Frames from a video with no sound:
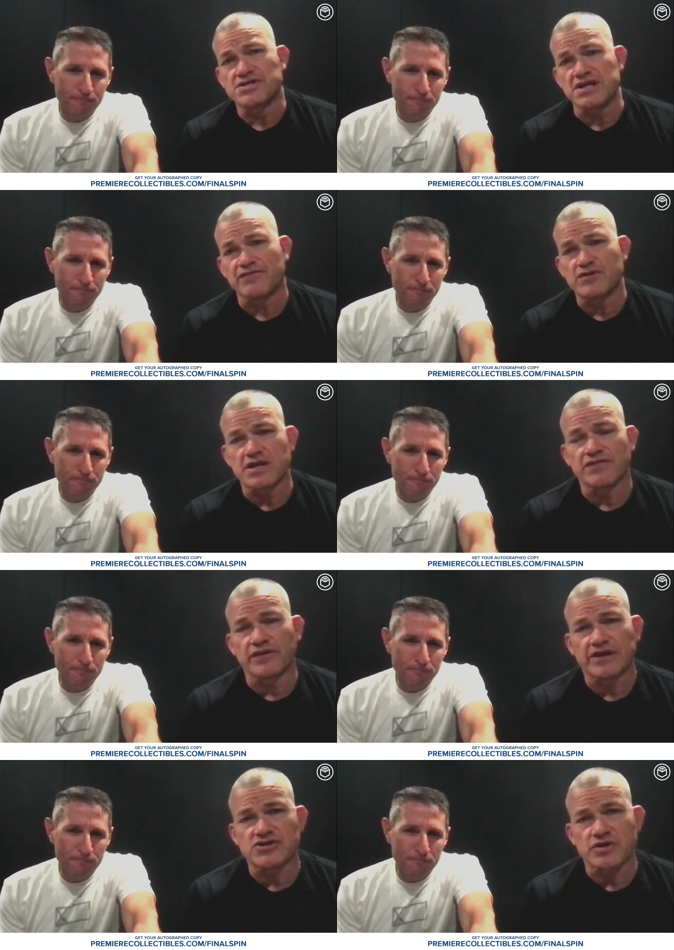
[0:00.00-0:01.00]
Speaker 1: if there's anything
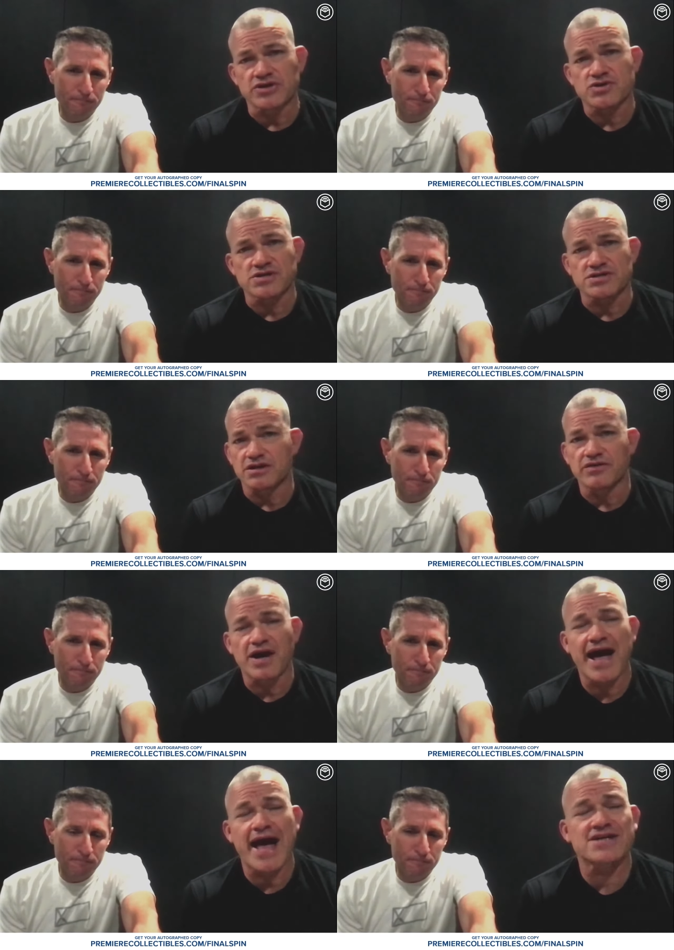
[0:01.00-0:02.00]
that you're interested in. There
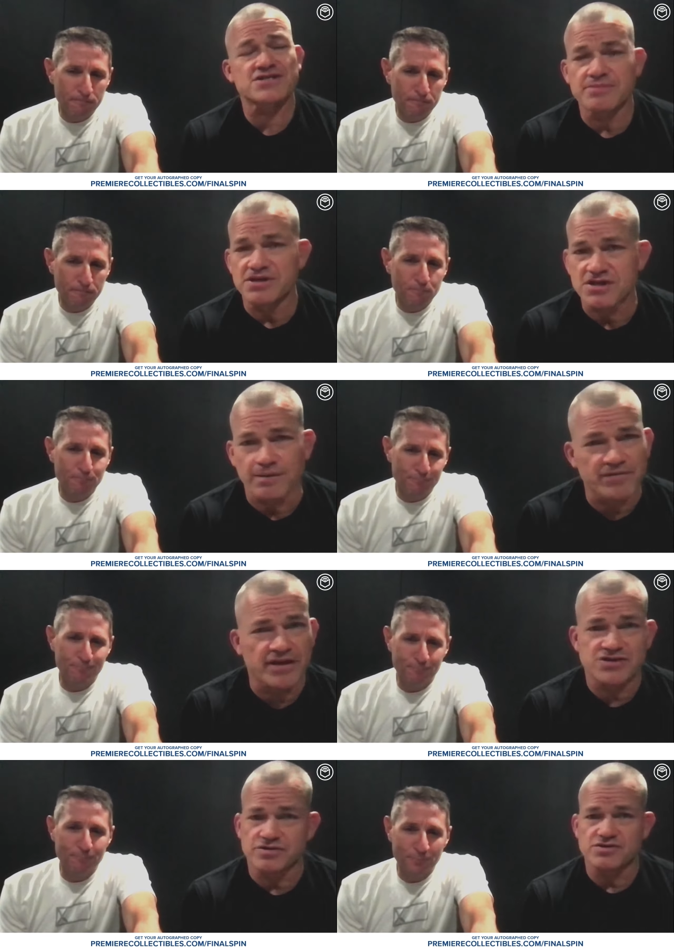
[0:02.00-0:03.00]
has to be something
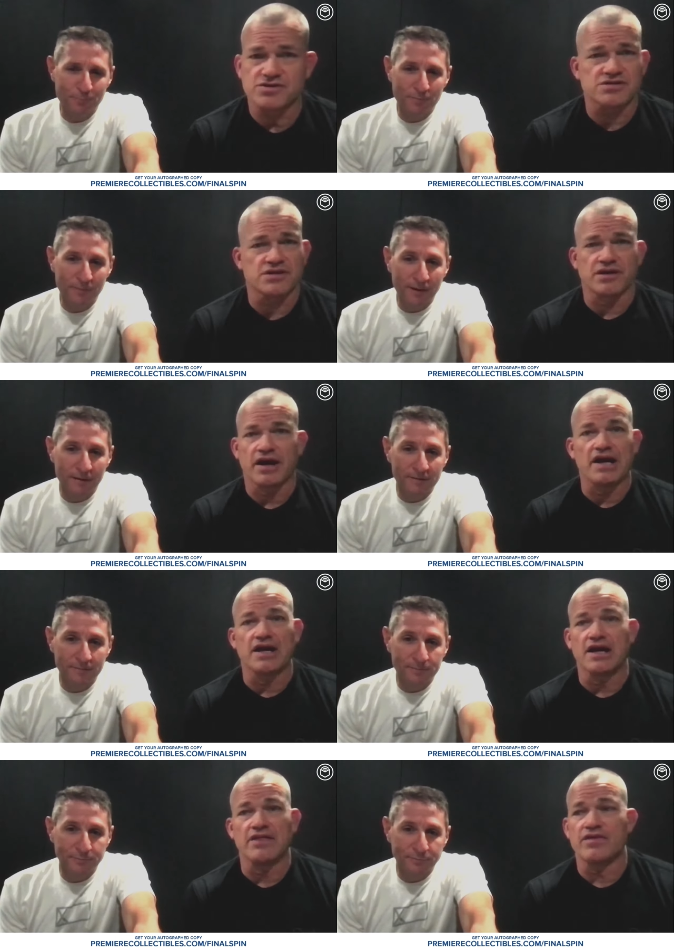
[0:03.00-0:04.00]
that you're interested in.
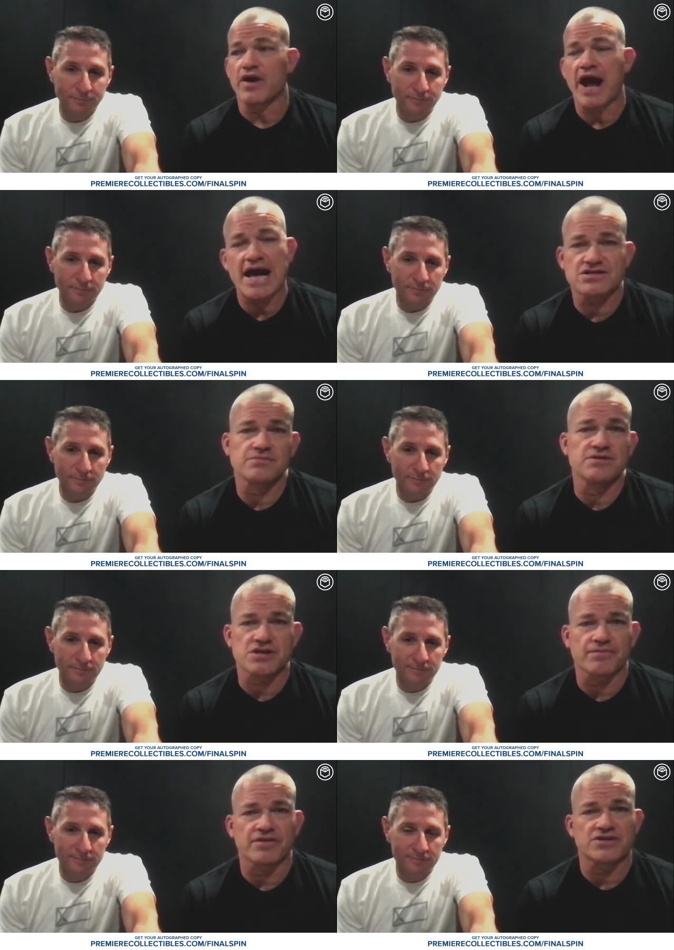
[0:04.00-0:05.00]
It, there has to be
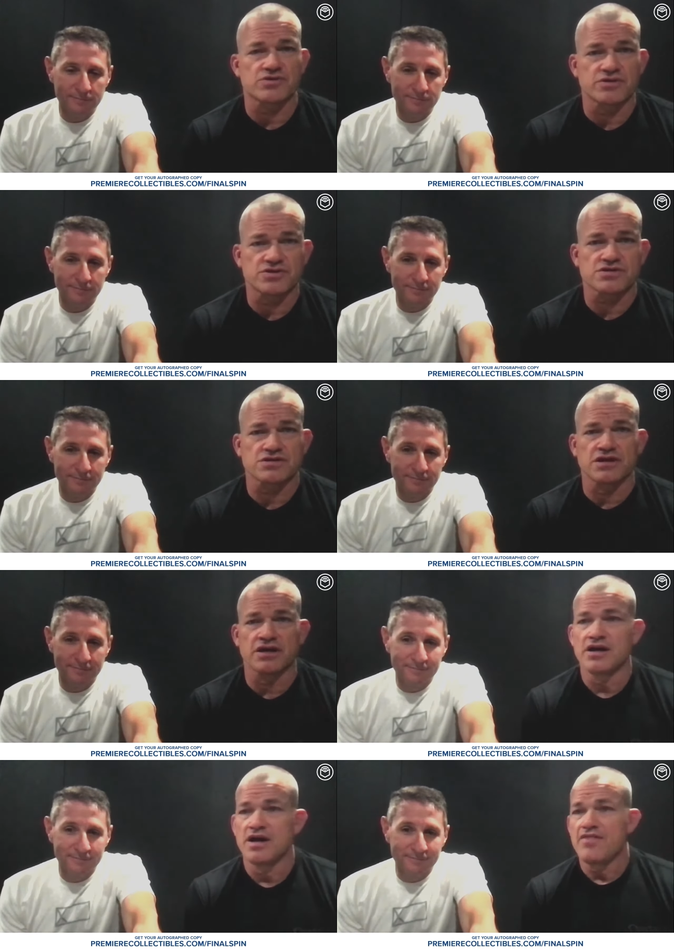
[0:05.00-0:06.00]
something that you're interested
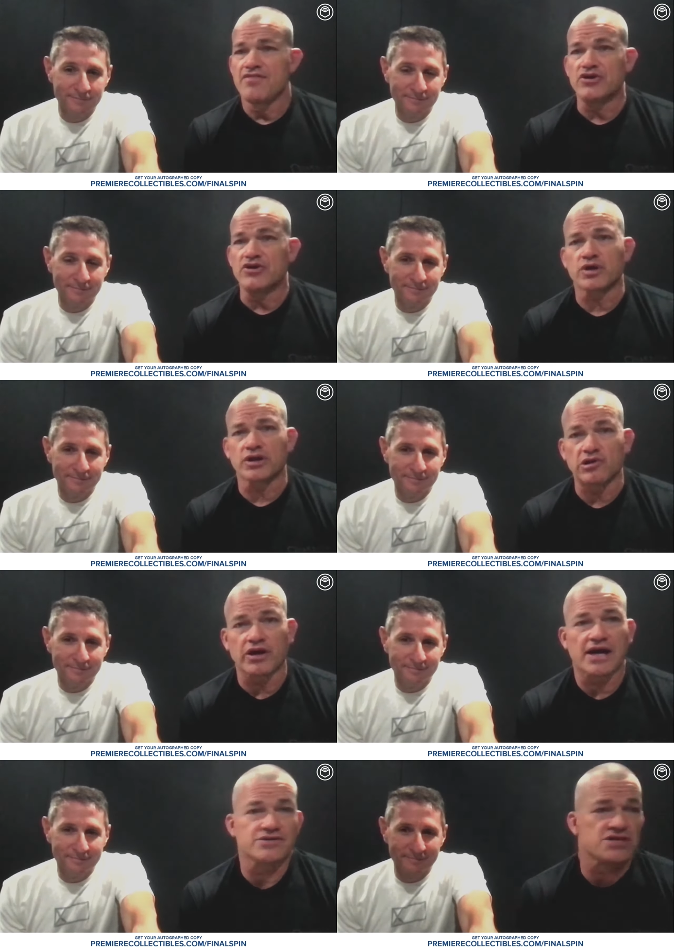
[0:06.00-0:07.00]
in that you can look
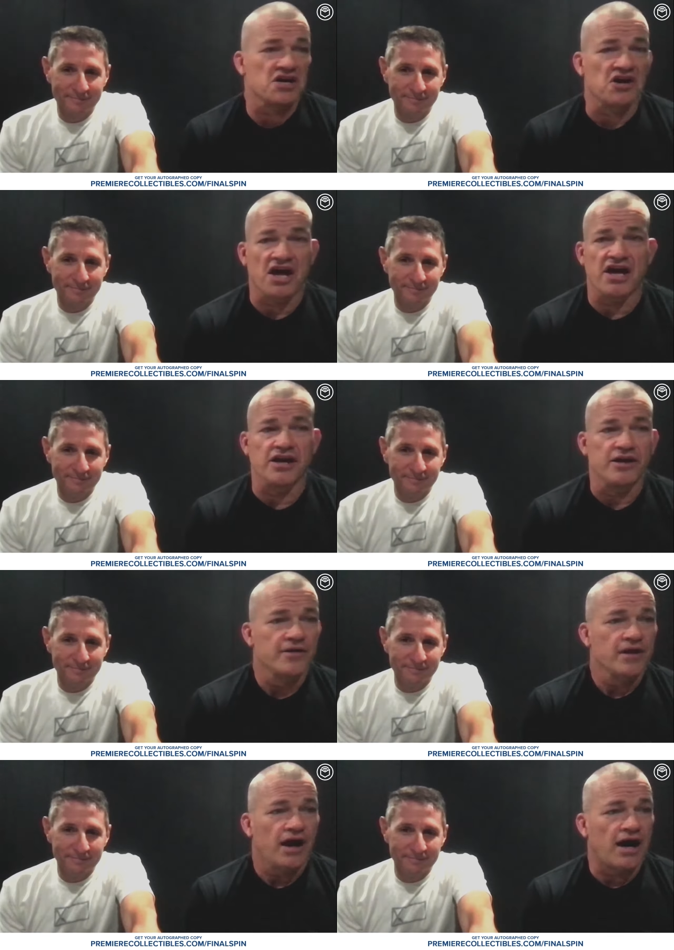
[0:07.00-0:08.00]
at and say, hey,
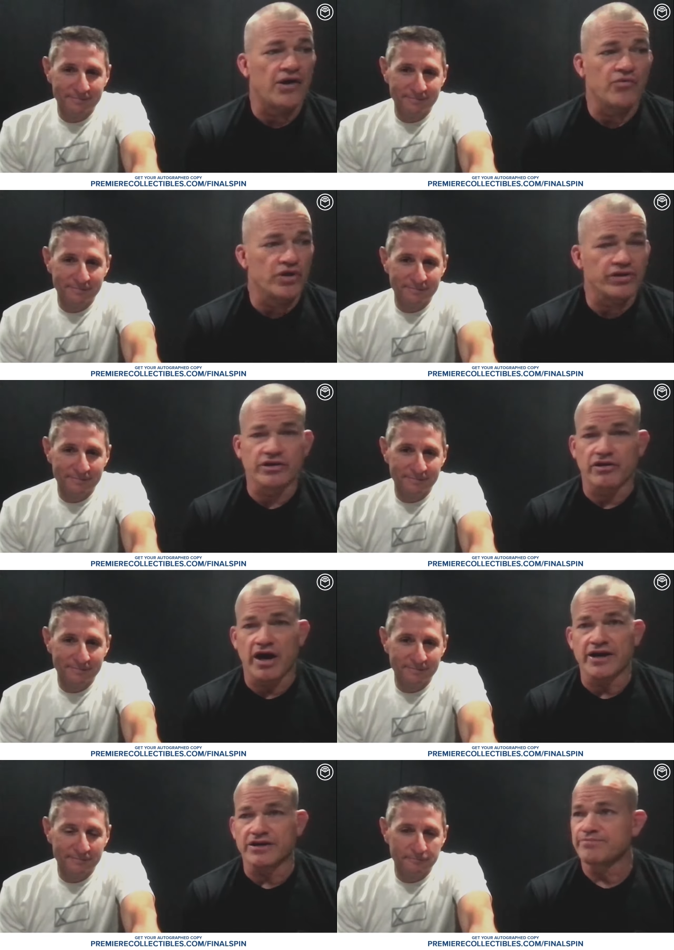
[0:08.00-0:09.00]
I really
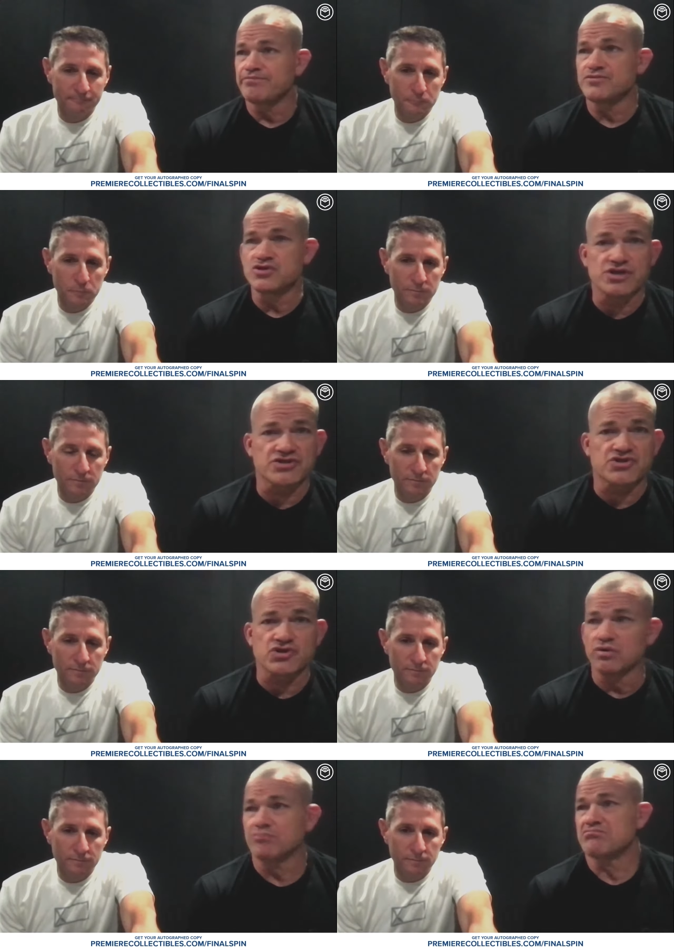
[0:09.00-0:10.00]
like
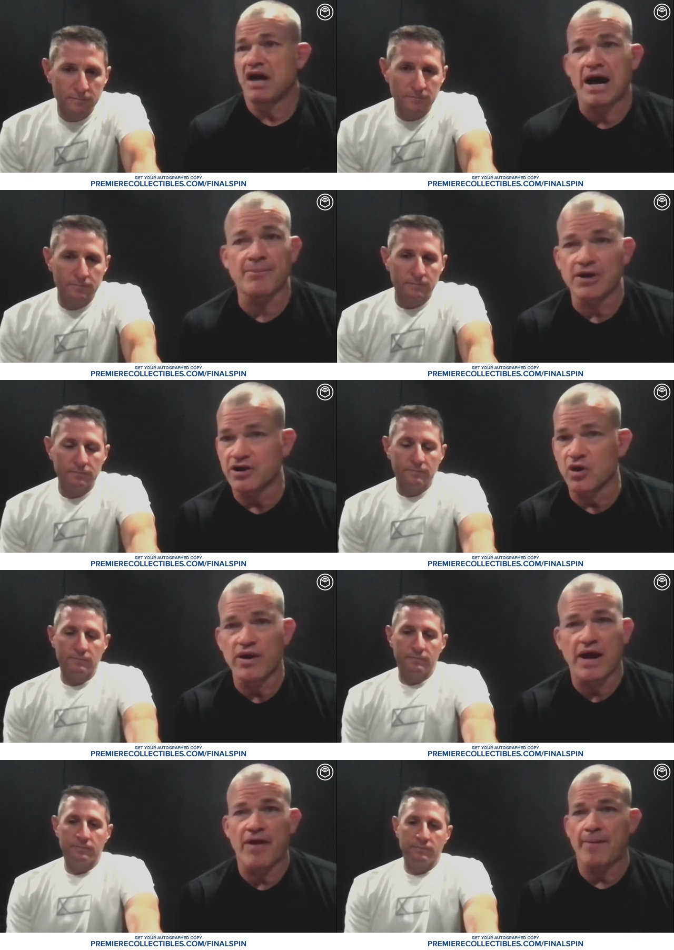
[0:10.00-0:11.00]
jujitsu. I'm going to go
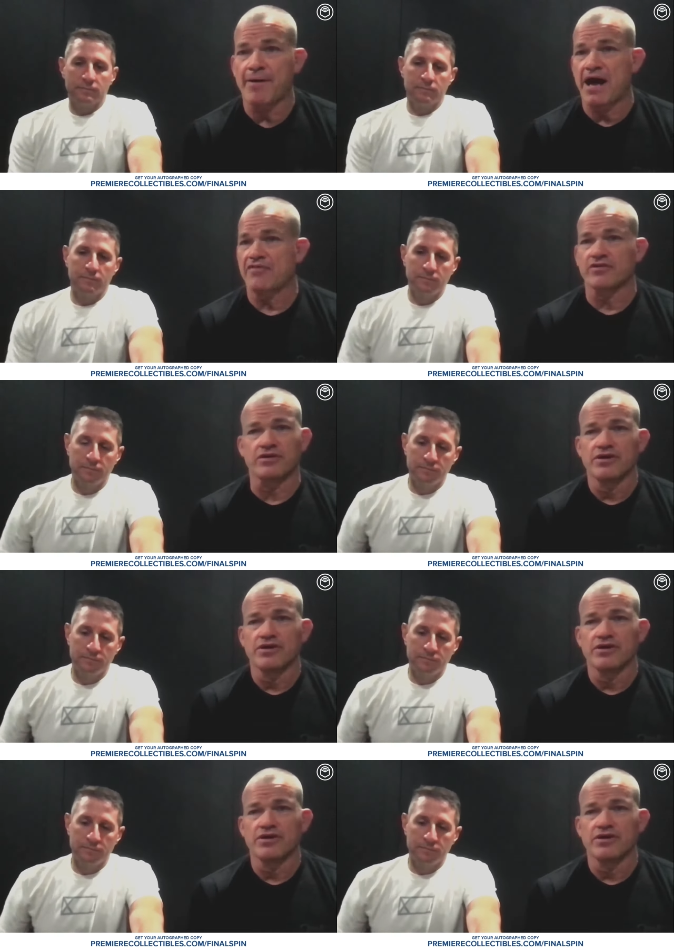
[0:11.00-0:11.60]
down that path. And